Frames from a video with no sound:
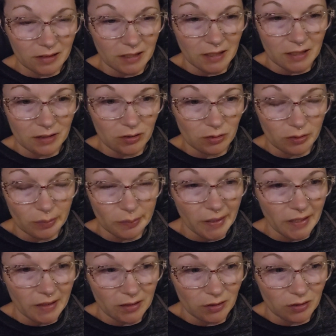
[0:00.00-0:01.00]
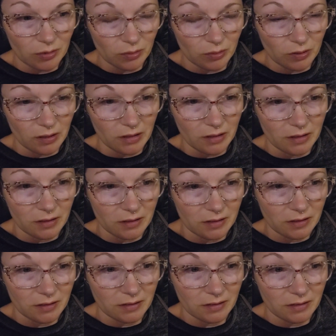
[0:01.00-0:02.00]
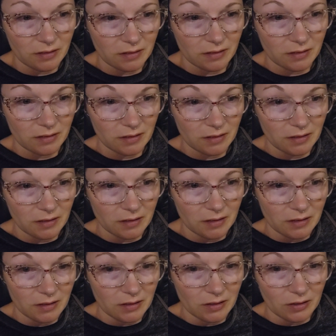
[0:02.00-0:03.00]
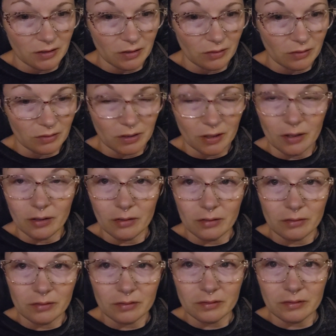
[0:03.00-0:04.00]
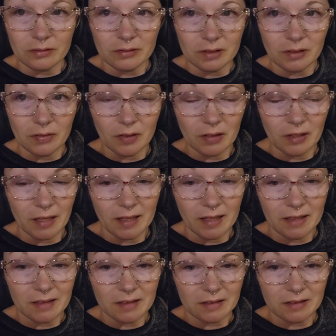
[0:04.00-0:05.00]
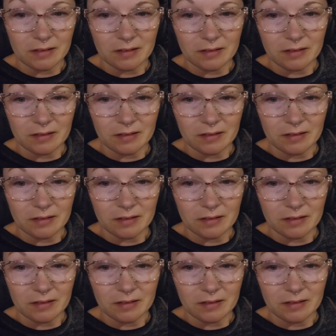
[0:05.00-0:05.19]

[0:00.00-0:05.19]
things you can buy at the store. So, you know, if you like